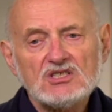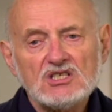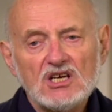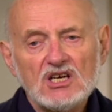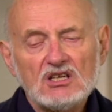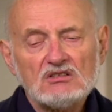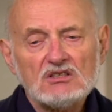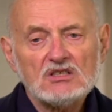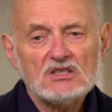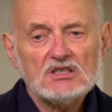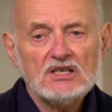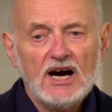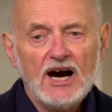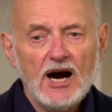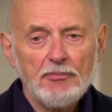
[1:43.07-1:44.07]
that
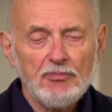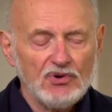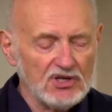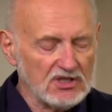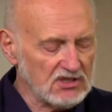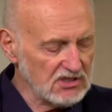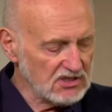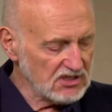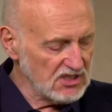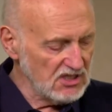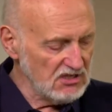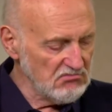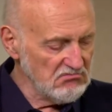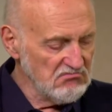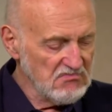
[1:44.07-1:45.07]
operate this
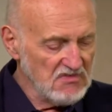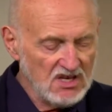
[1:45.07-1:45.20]
team,